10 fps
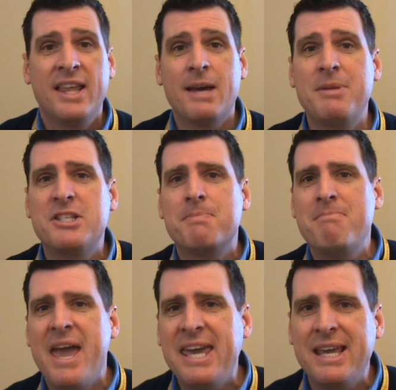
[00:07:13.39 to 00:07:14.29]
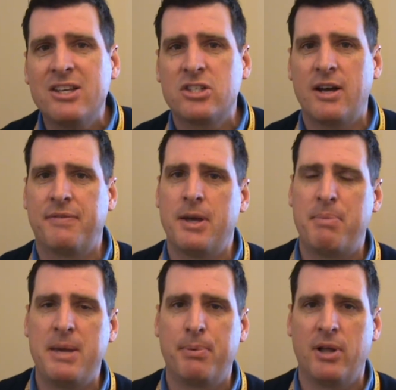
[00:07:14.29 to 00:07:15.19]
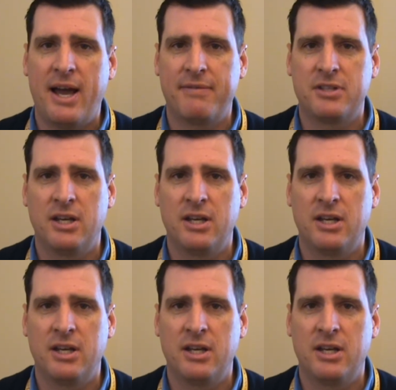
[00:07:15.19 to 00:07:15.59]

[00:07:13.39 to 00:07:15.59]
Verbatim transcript: That means making stuff that people have